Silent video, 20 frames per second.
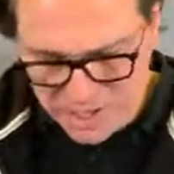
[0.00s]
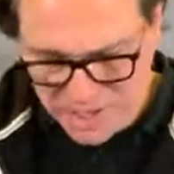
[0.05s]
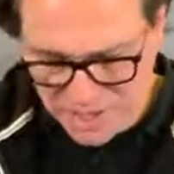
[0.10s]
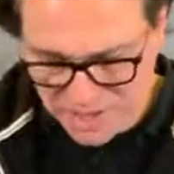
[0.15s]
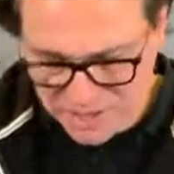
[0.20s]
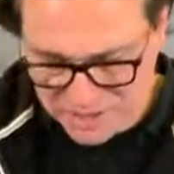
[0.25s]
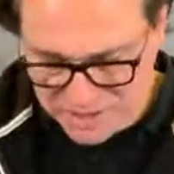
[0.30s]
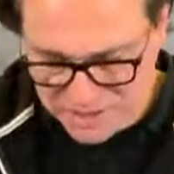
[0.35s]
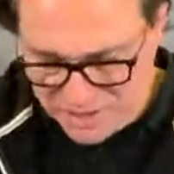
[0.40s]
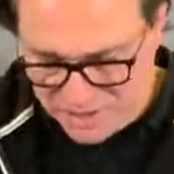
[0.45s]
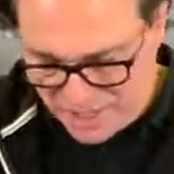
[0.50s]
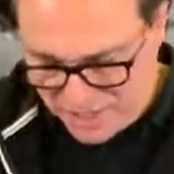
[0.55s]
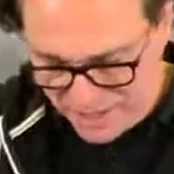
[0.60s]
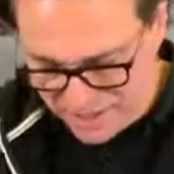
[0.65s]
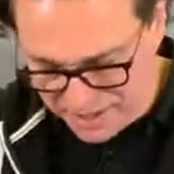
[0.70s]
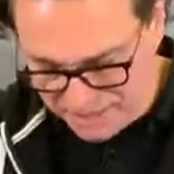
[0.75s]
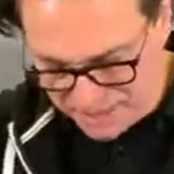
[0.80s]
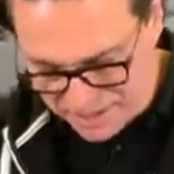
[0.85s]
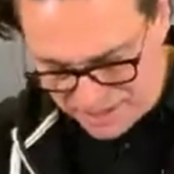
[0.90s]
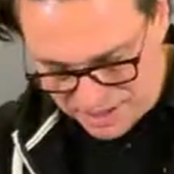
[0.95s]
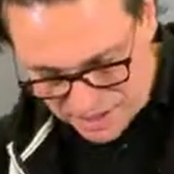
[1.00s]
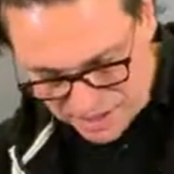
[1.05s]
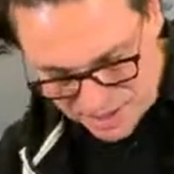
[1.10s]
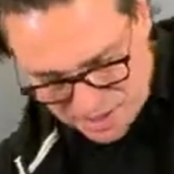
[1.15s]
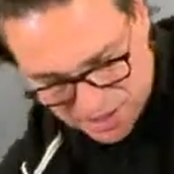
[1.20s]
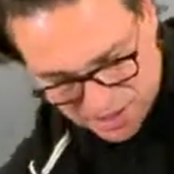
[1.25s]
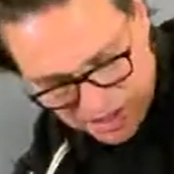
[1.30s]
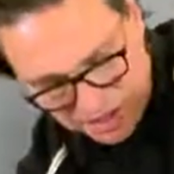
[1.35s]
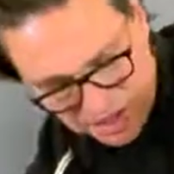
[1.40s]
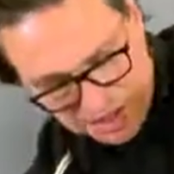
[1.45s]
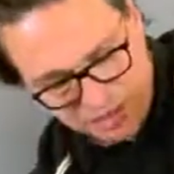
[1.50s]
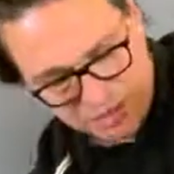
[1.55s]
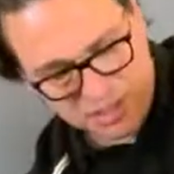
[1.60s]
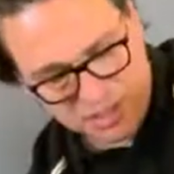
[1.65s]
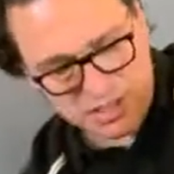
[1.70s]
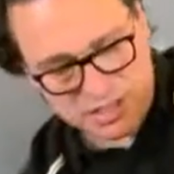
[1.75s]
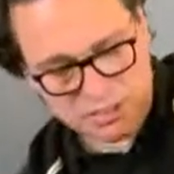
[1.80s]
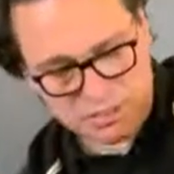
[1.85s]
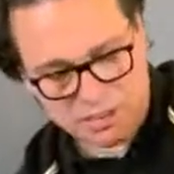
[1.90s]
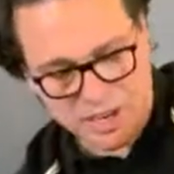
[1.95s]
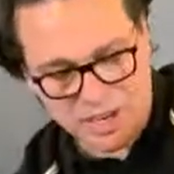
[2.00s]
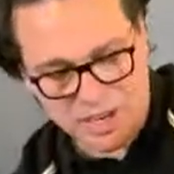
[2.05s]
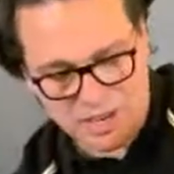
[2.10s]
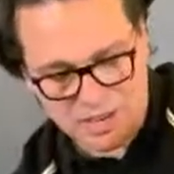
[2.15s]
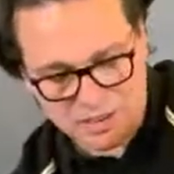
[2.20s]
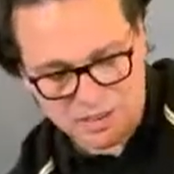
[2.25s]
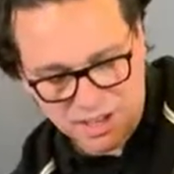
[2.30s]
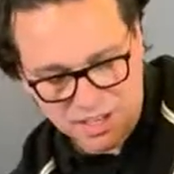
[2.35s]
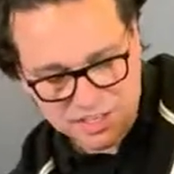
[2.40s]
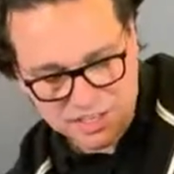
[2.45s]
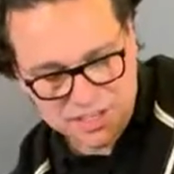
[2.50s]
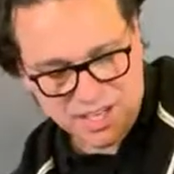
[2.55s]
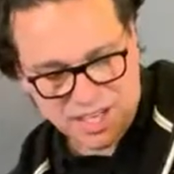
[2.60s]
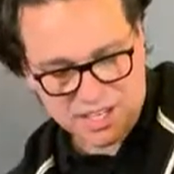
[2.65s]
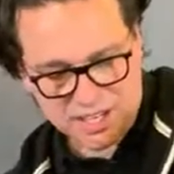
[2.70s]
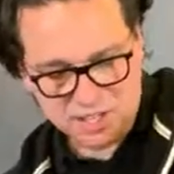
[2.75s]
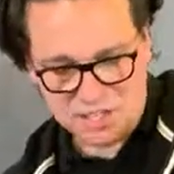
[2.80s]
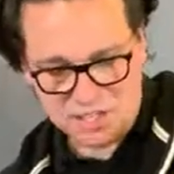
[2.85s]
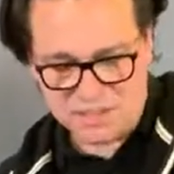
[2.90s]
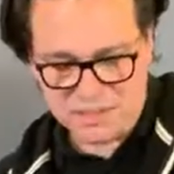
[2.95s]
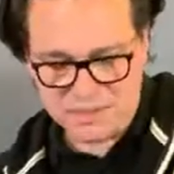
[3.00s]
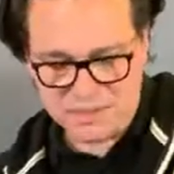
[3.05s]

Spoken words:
other side, do the triangular section.